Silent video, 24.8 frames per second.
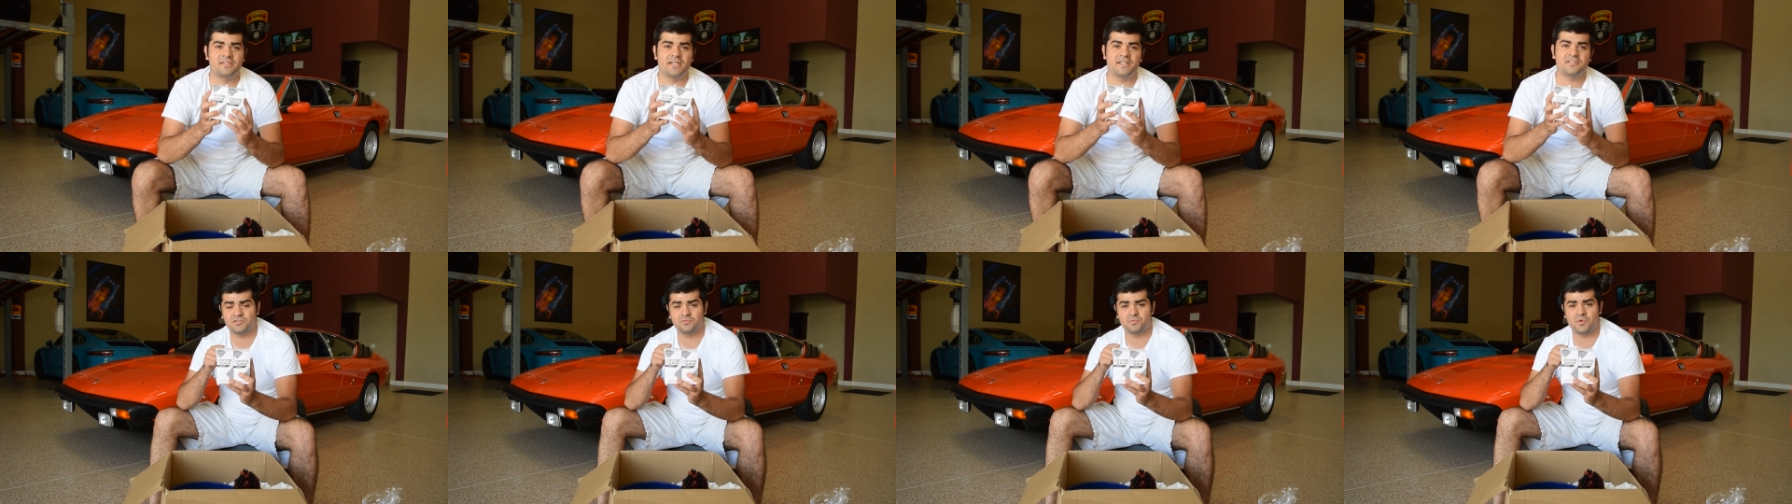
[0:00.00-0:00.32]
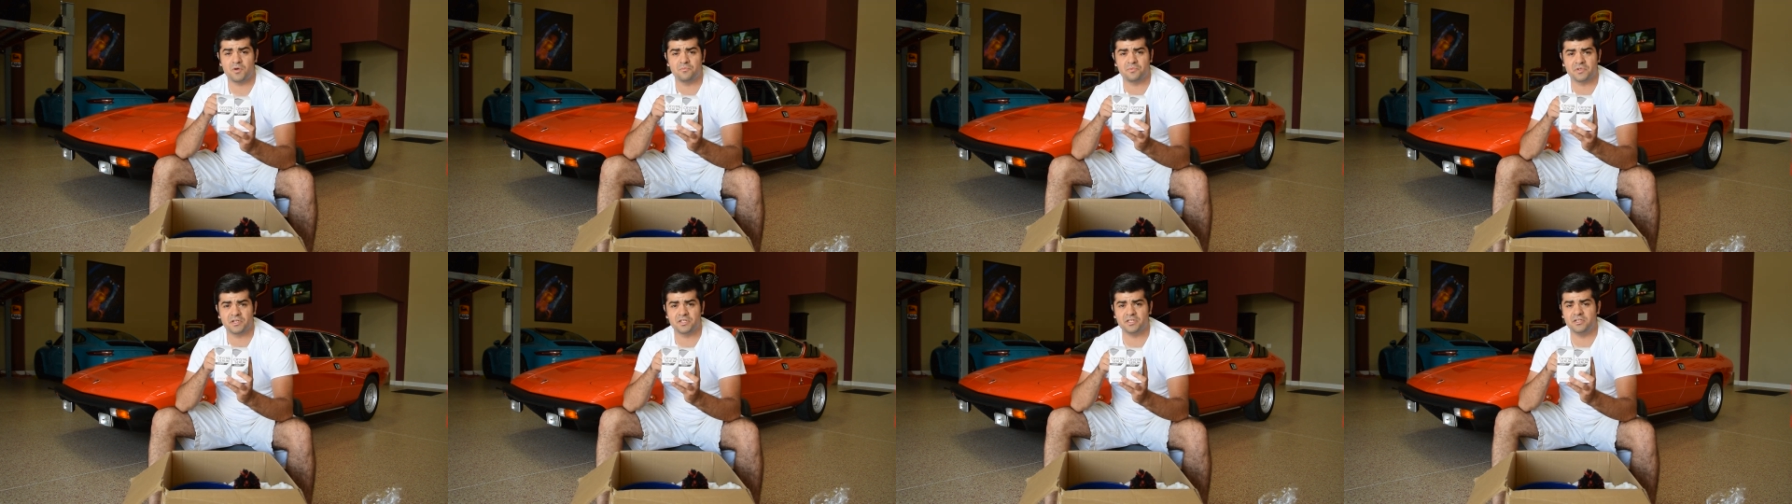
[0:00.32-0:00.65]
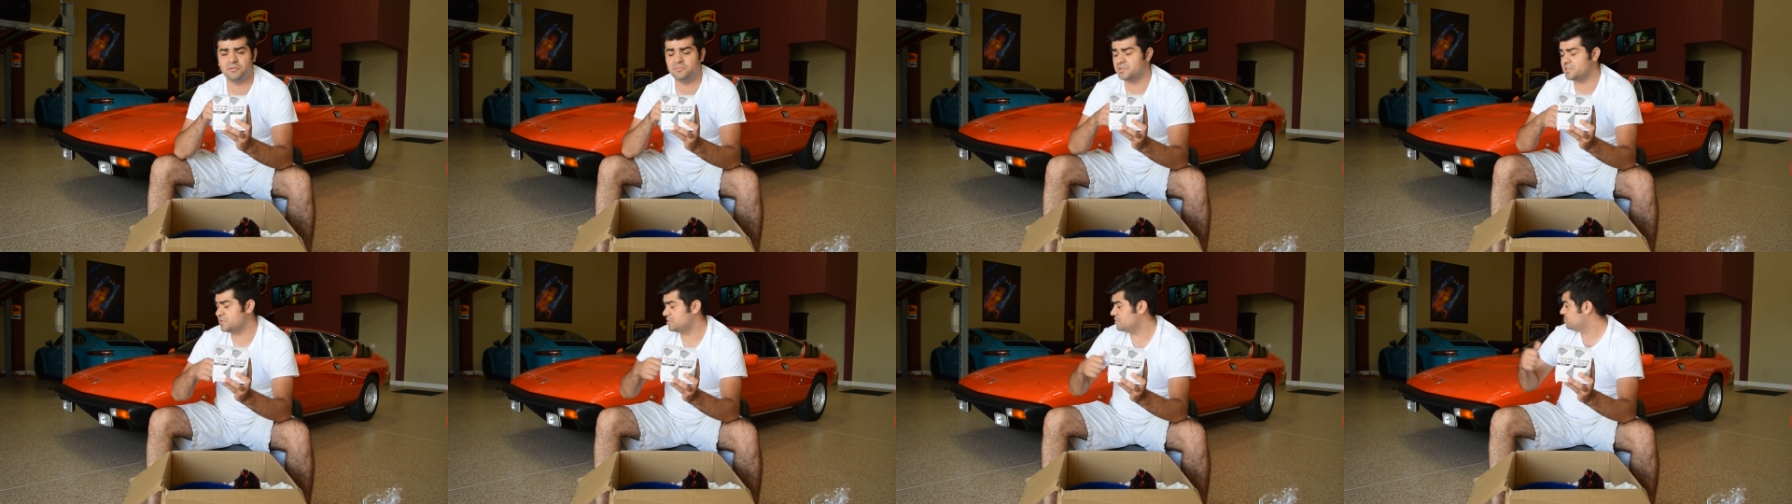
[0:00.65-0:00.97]
This is what we're
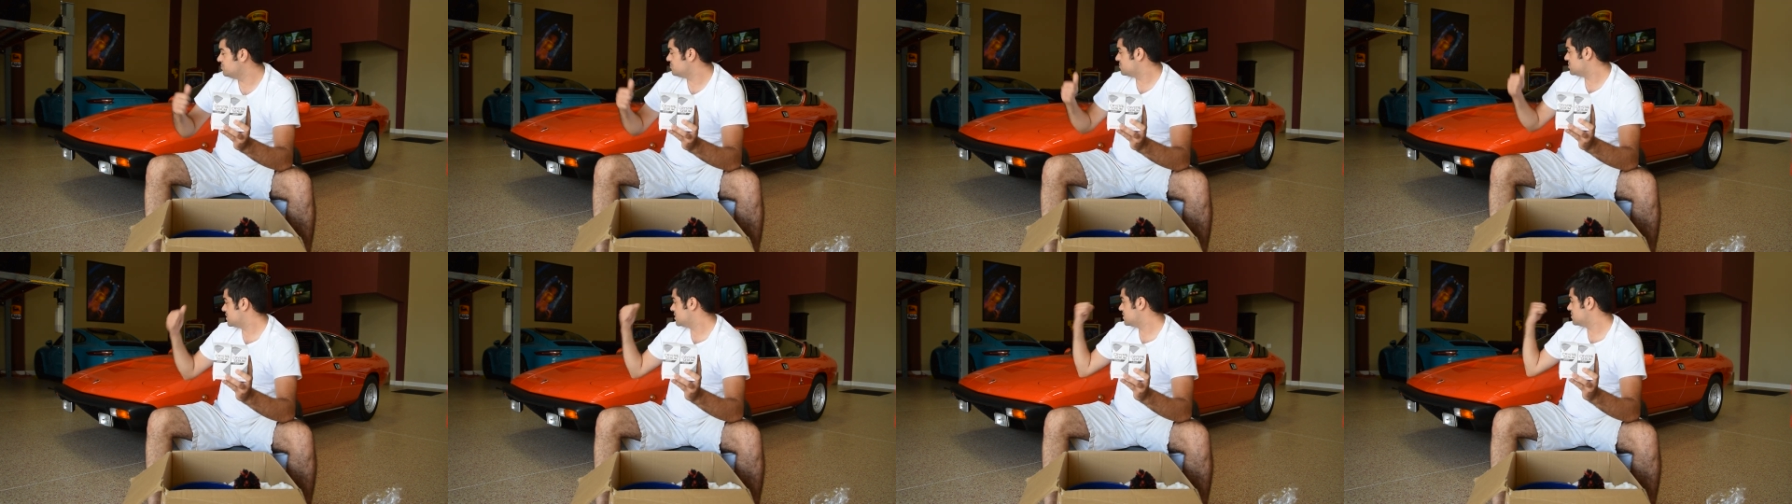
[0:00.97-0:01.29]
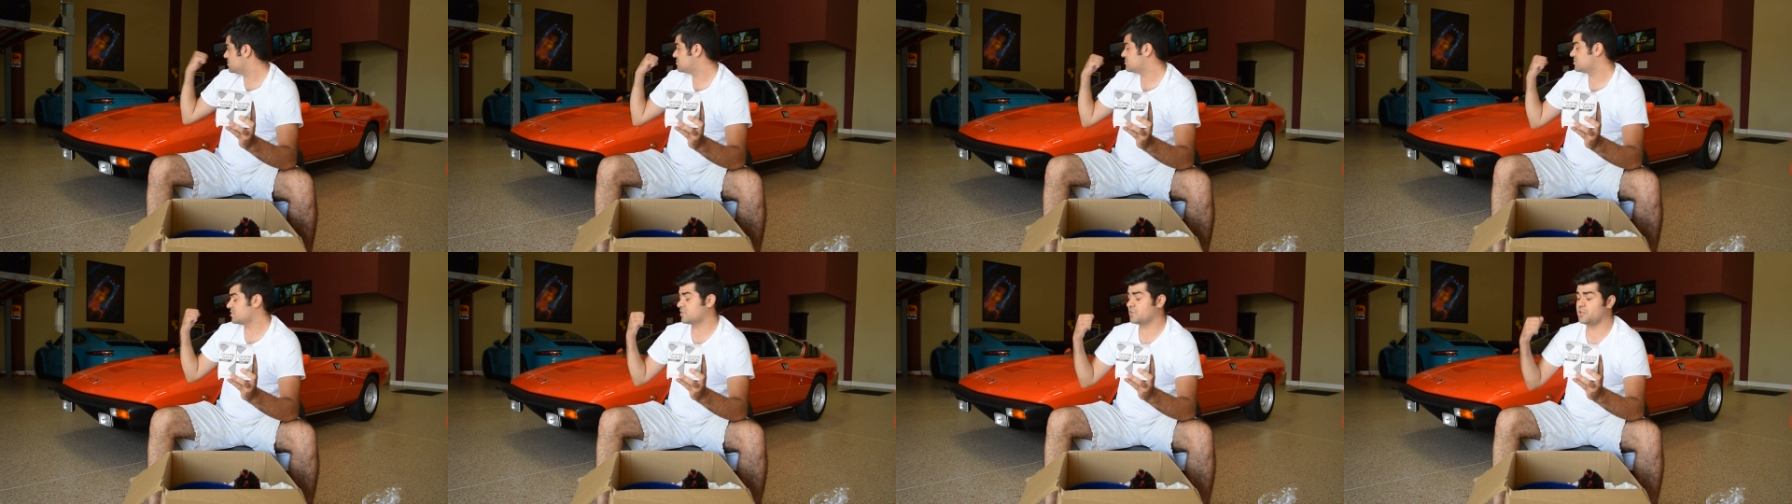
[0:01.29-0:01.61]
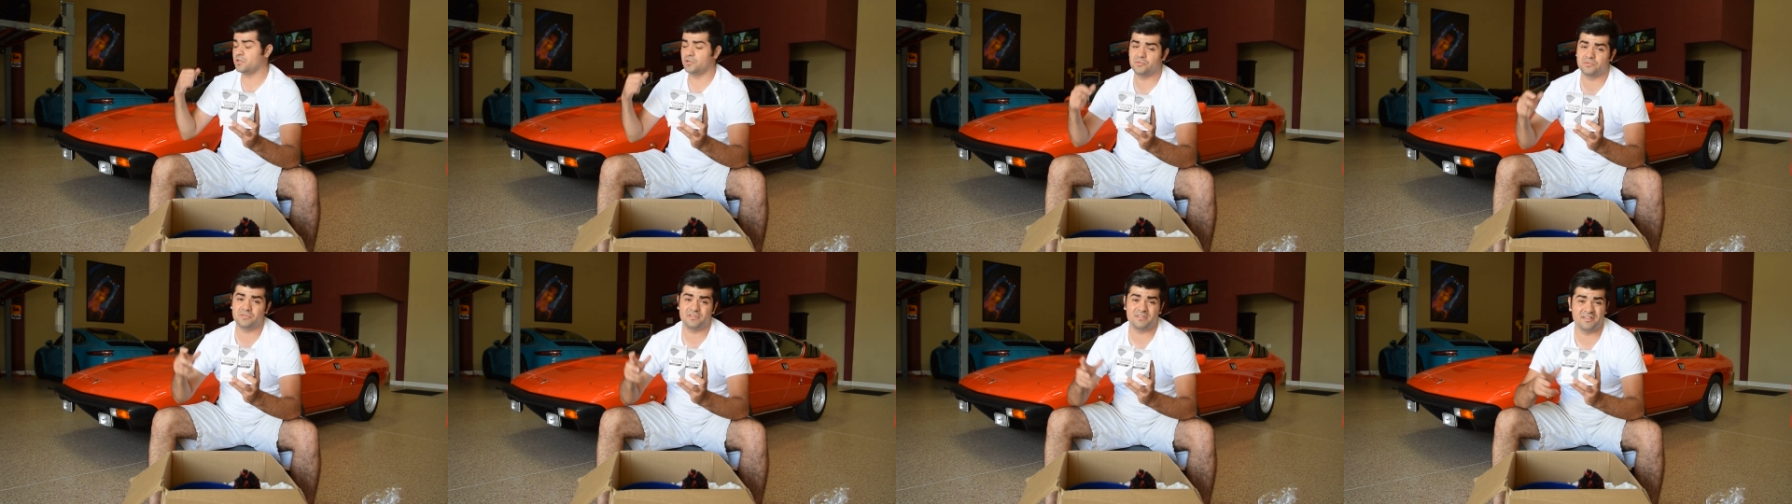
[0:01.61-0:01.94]
going to be using to
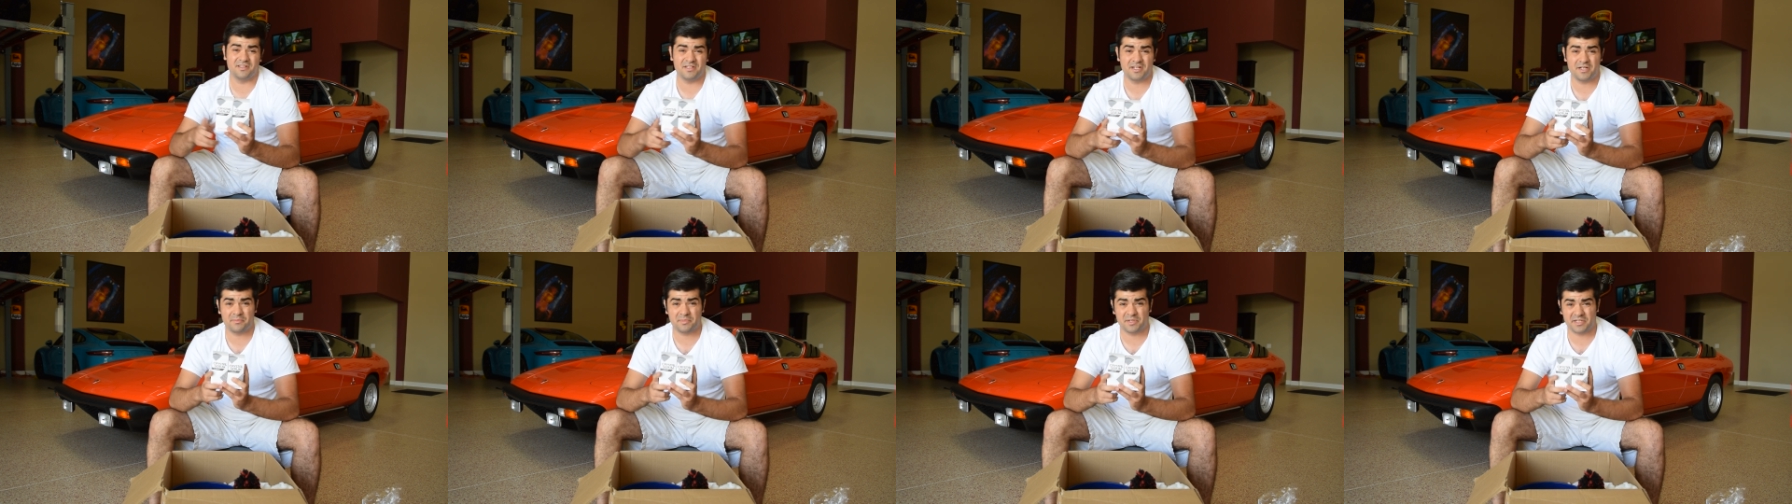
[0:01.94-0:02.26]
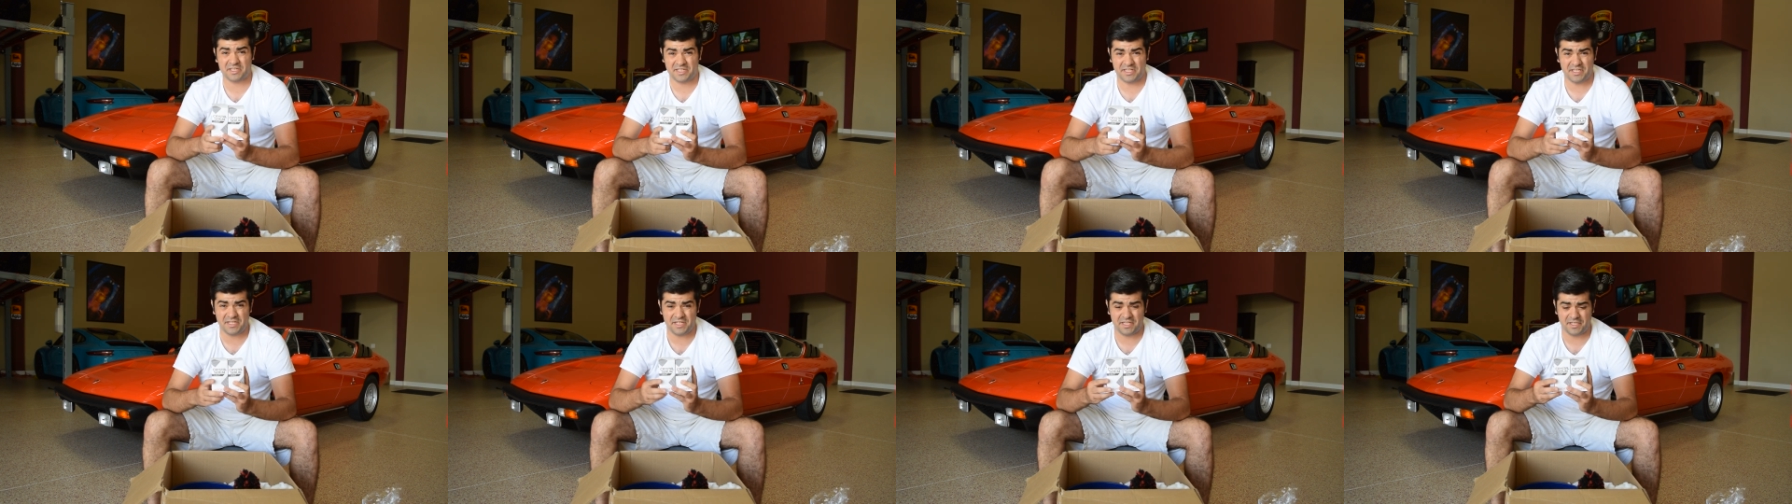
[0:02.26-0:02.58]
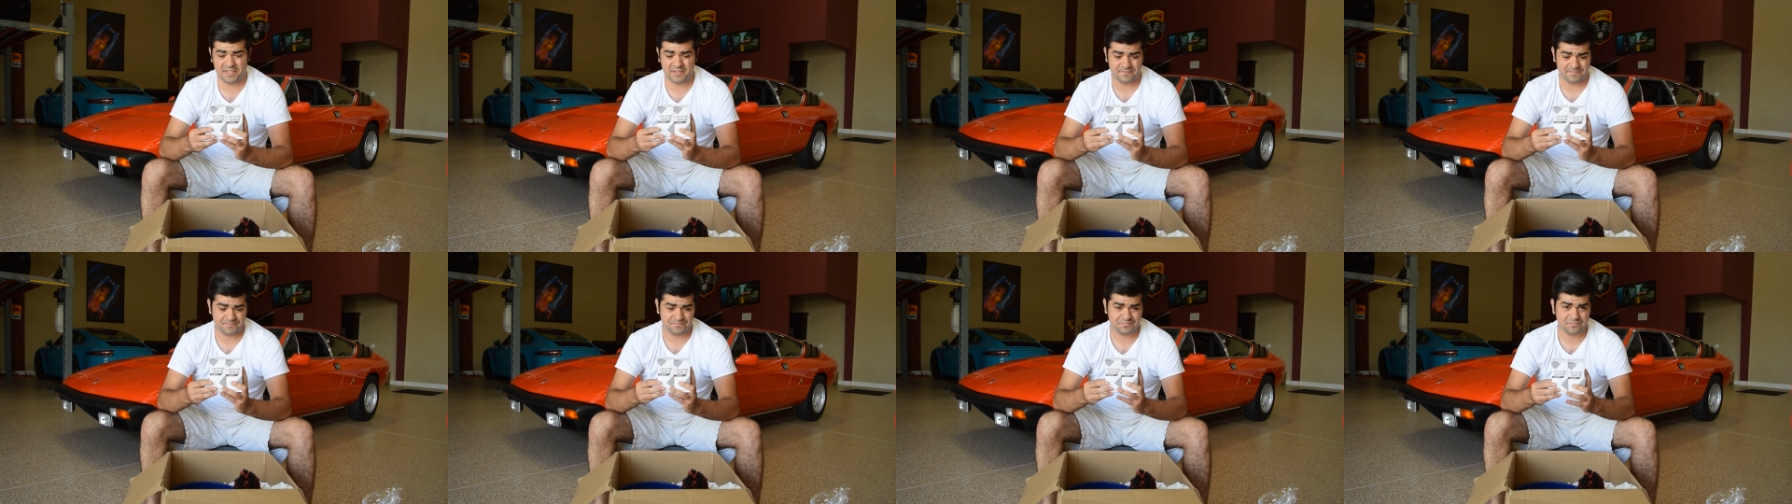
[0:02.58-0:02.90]
coat the Lamborghini.